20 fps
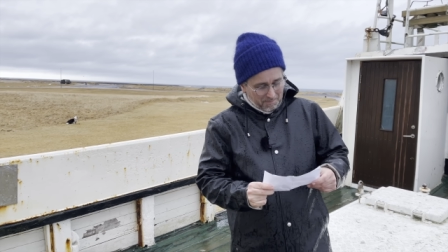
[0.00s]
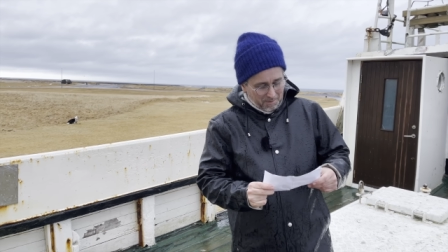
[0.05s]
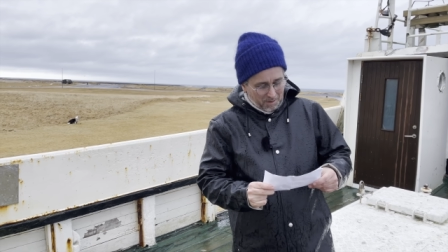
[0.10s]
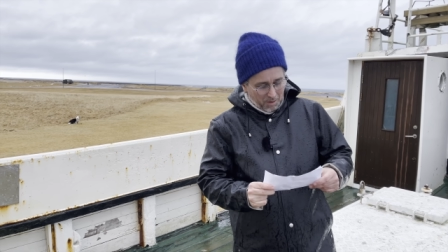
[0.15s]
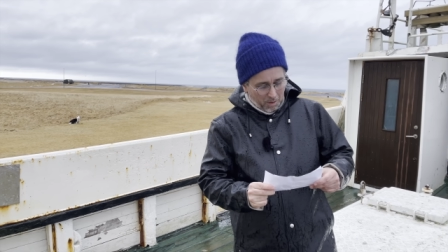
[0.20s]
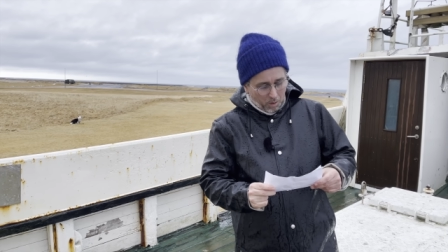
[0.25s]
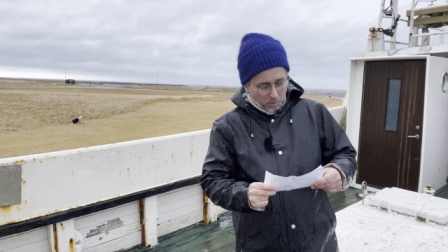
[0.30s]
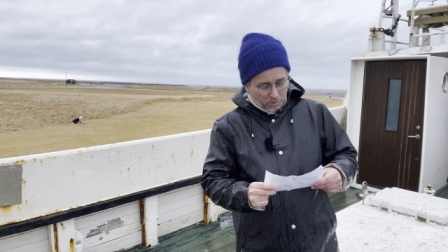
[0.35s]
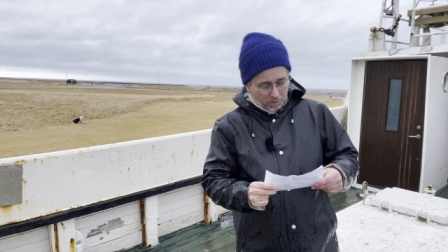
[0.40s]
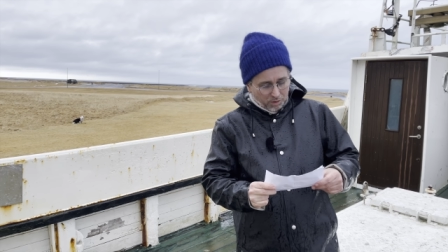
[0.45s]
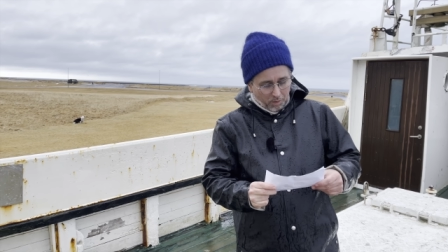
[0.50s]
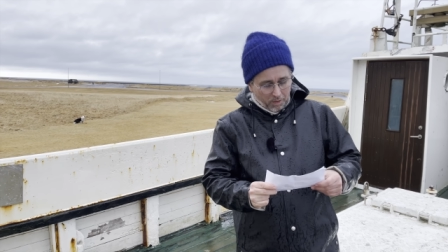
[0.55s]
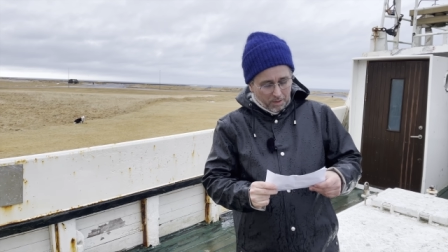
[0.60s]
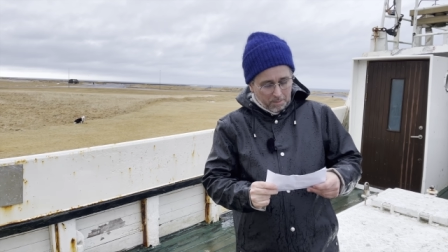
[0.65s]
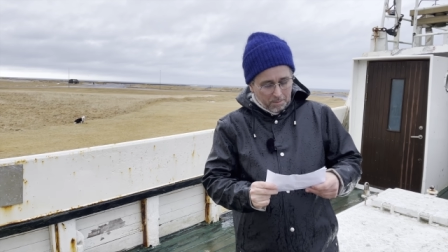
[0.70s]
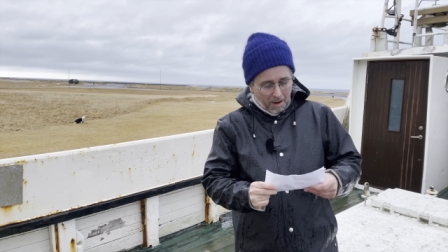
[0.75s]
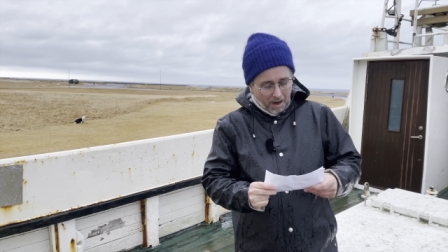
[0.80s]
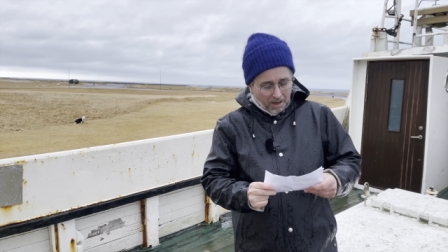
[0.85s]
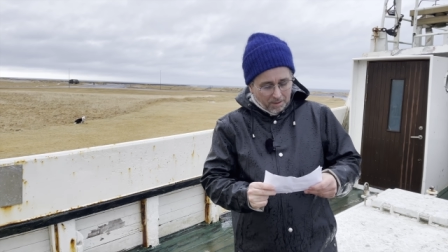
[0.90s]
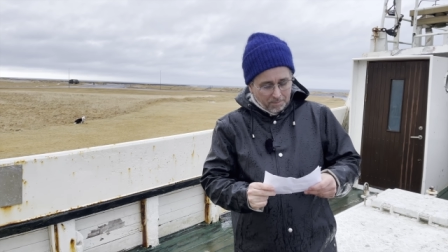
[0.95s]
Also, the
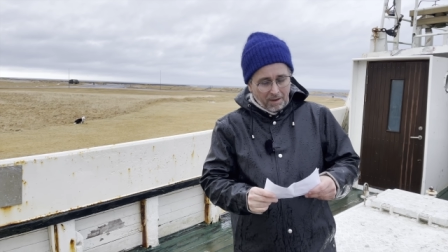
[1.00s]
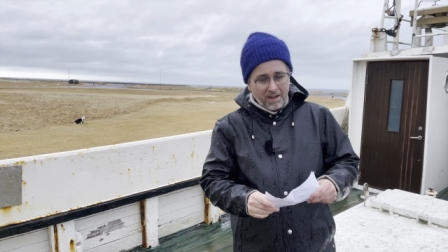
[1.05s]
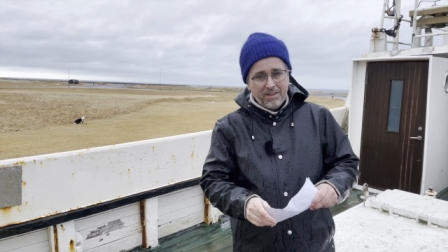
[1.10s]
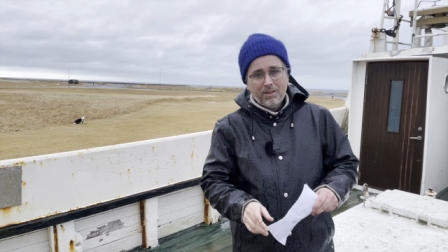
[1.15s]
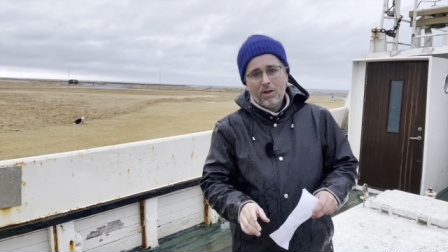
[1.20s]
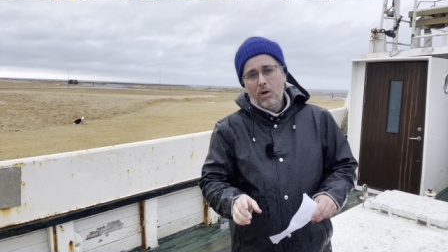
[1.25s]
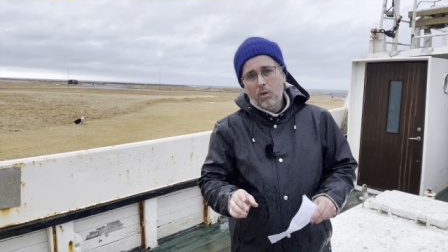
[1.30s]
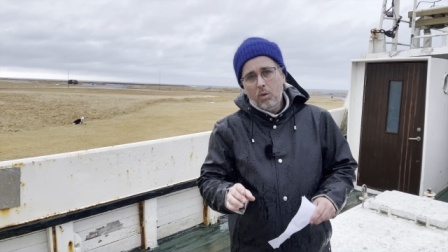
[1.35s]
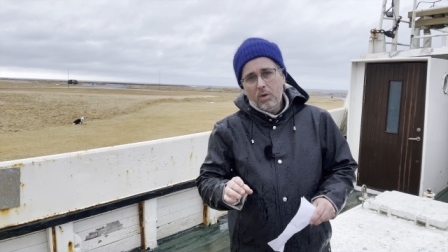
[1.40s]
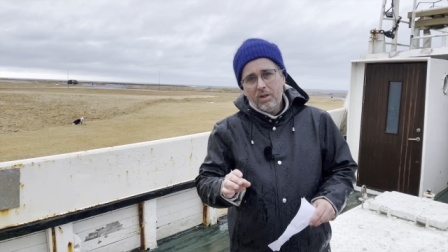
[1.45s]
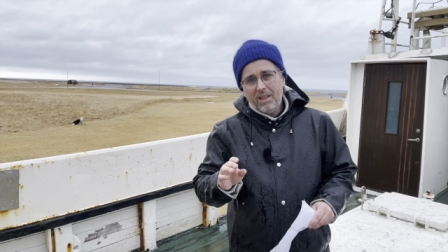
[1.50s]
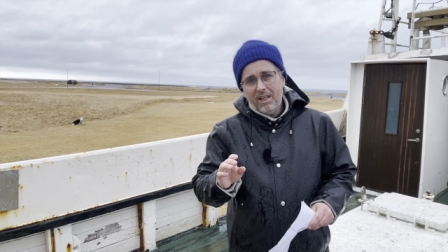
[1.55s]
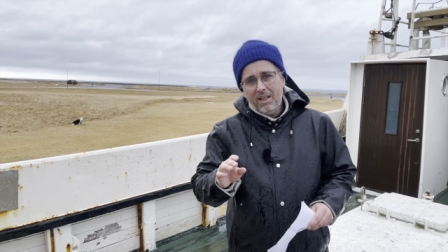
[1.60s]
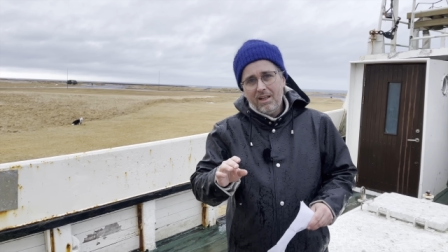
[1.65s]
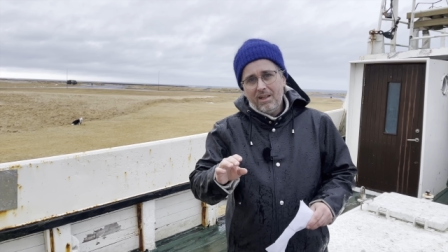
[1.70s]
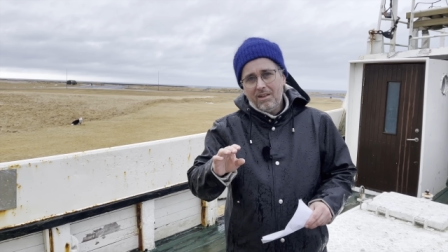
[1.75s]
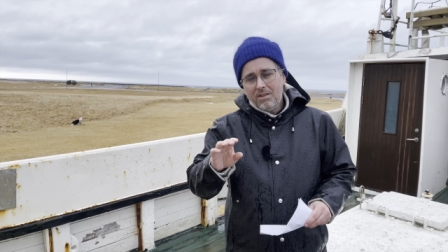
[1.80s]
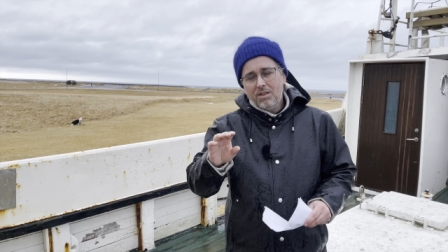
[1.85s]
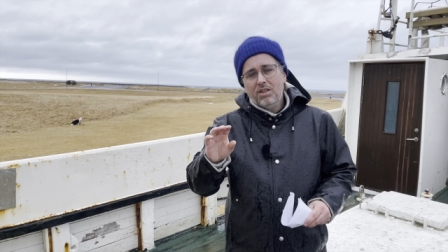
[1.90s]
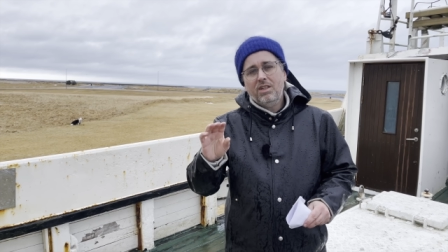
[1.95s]
magma is
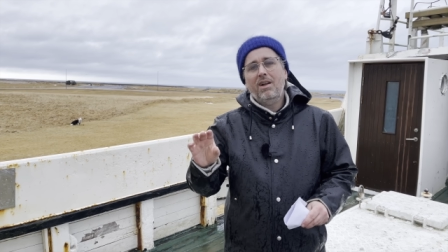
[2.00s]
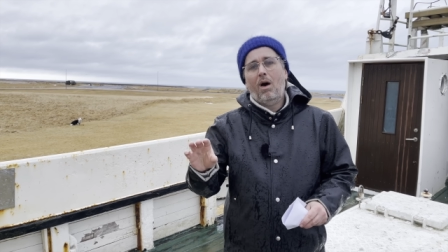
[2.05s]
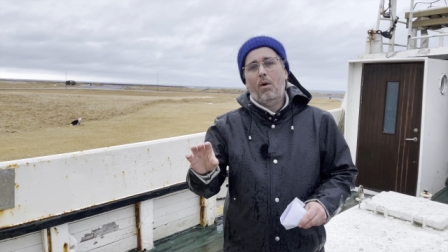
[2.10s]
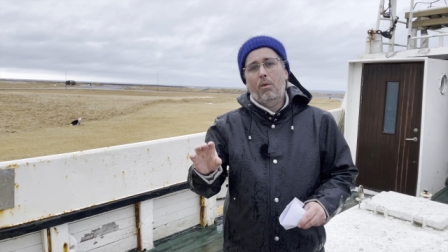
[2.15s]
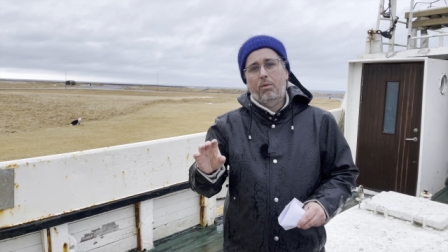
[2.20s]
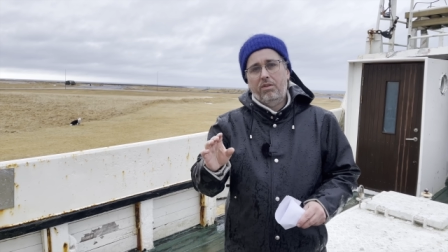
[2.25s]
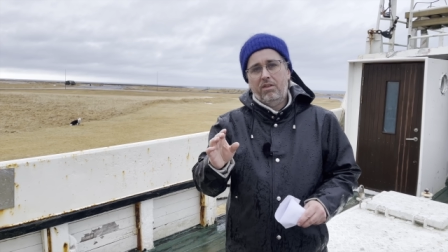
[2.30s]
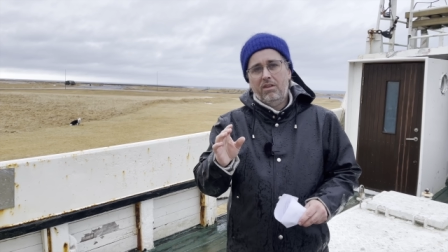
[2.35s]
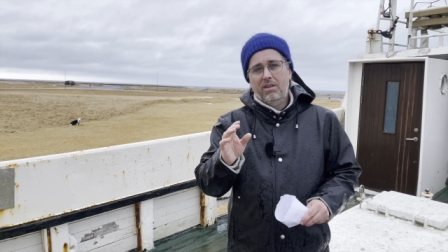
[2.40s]
looking south.